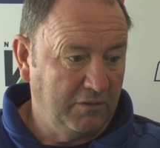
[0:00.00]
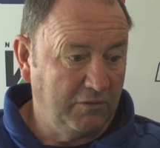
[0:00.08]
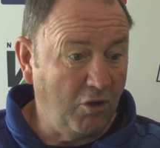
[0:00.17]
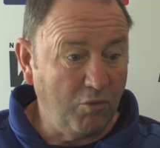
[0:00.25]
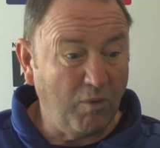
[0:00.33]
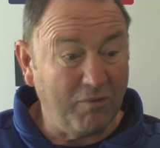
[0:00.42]

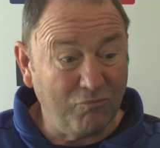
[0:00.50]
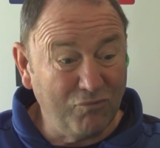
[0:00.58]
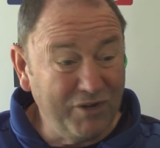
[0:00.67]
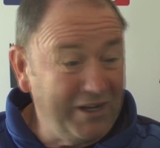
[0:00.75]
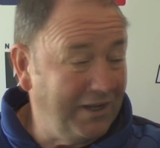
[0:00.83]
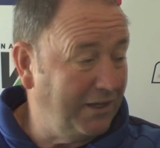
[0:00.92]
no one
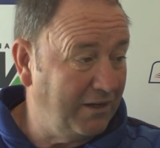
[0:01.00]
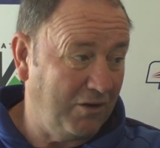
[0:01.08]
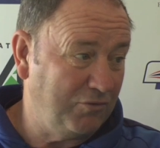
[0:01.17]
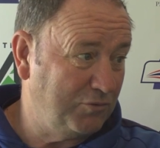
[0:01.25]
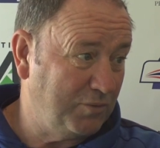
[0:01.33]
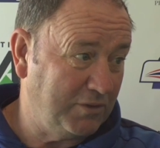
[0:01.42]
really
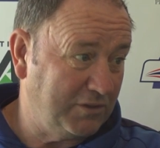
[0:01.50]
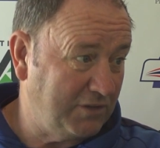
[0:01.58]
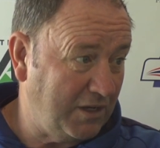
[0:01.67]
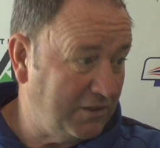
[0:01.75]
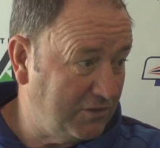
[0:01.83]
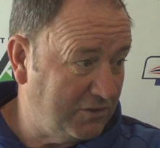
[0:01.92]
knows what the
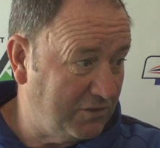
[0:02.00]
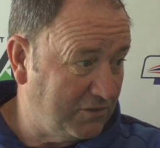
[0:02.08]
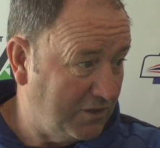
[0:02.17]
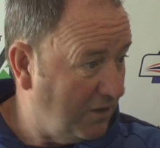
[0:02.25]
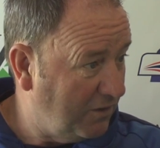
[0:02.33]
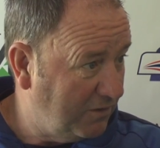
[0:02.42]

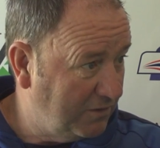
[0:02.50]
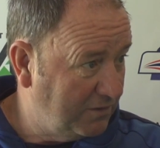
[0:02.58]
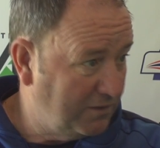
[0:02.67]
sanctions are.